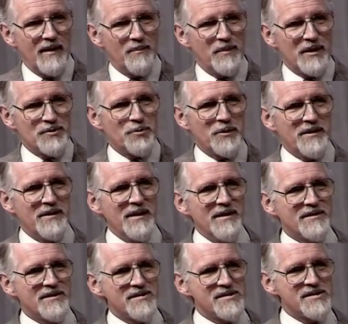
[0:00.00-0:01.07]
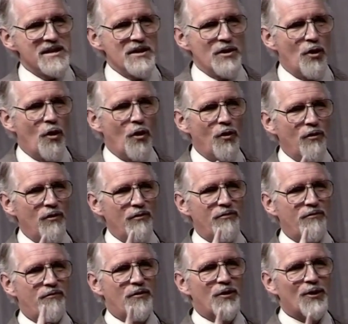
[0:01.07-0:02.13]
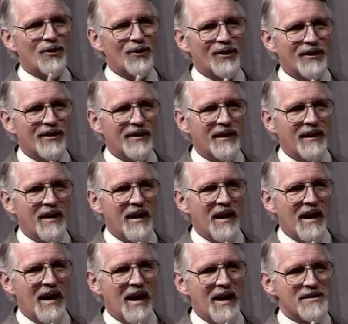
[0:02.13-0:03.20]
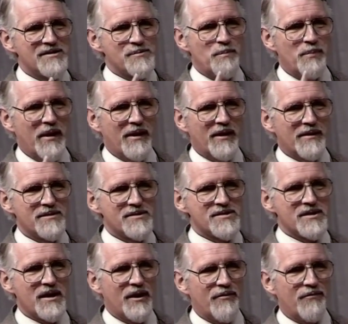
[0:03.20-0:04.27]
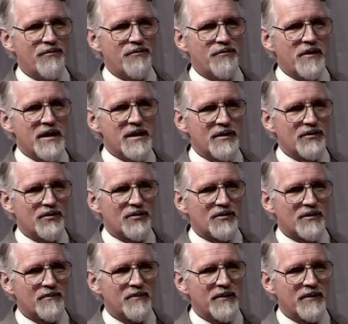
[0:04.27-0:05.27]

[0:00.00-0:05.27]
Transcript: But we need to see all four as parts of faith.